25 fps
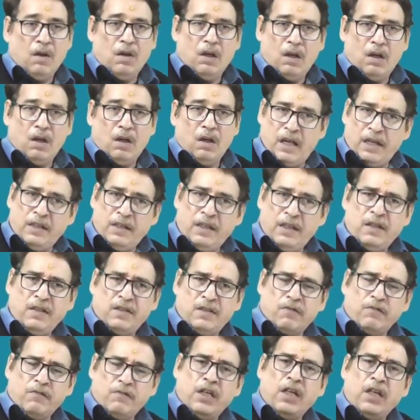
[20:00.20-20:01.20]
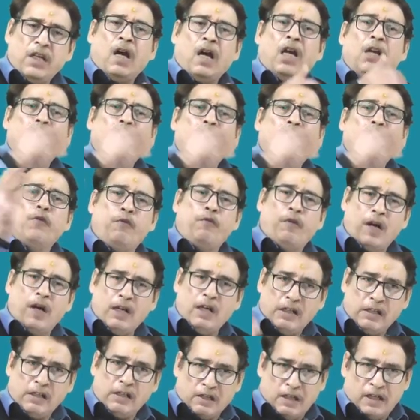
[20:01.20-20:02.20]
And he is a very
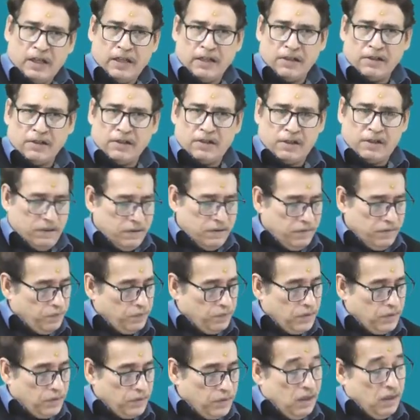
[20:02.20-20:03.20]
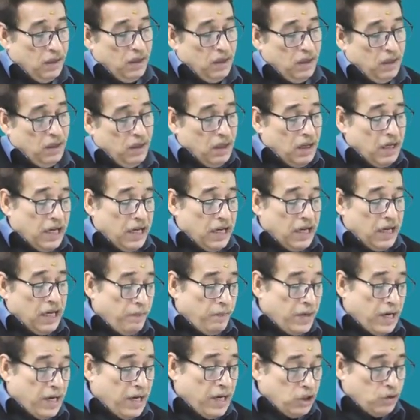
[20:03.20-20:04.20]
high-profile client. And
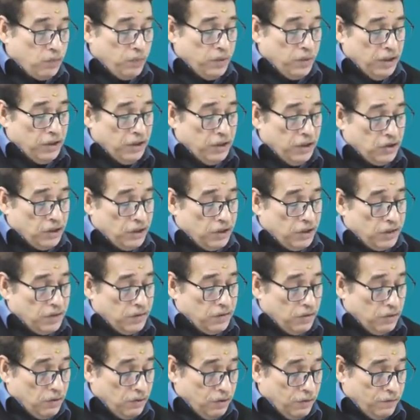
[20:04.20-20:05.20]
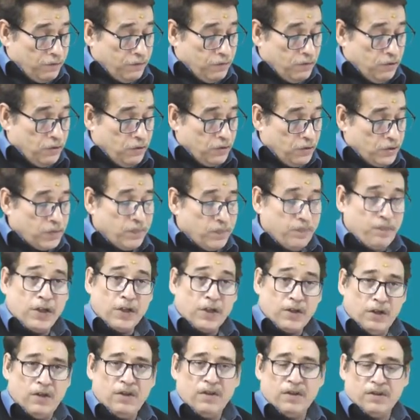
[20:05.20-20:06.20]
branch manager, of course,
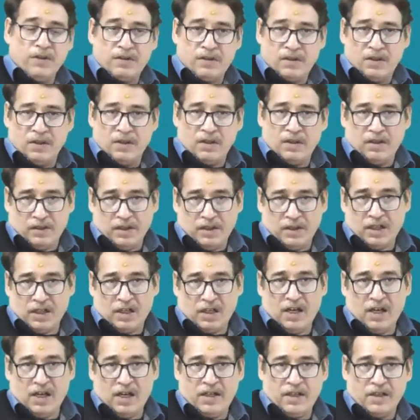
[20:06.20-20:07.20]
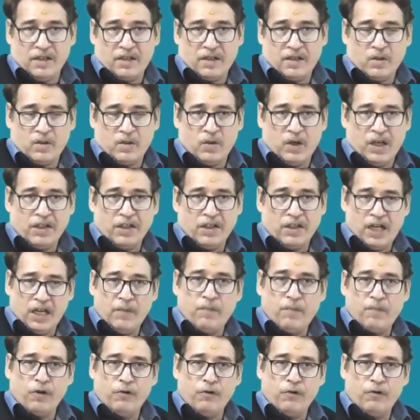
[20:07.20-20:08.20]
because that client is quite
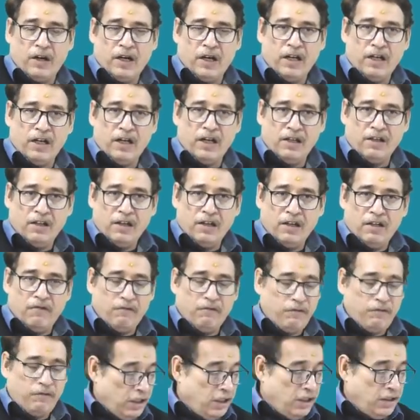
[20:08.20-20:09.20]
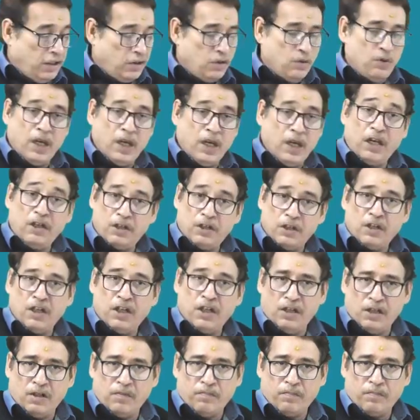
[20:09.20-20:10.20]
high-profile, we need to entertain
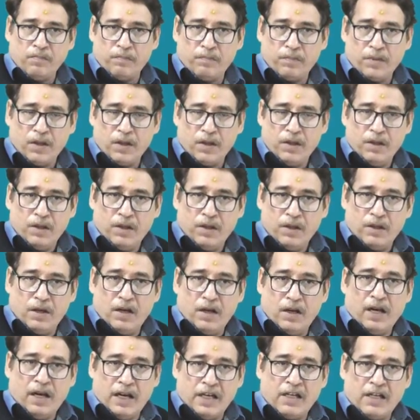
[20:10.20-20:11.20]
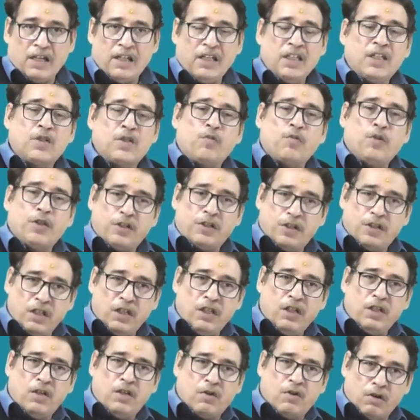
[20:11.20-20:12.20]
him, at least with
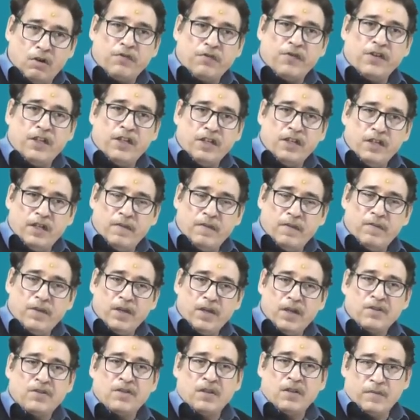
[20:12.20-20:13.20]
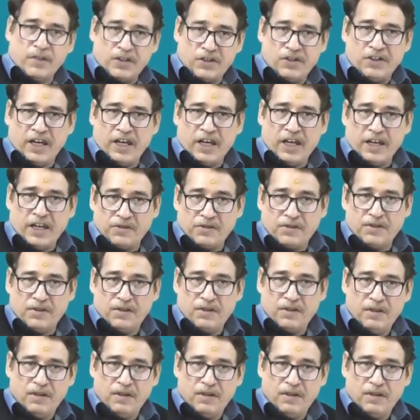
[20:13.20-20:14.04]
tea, coffee, some snacks.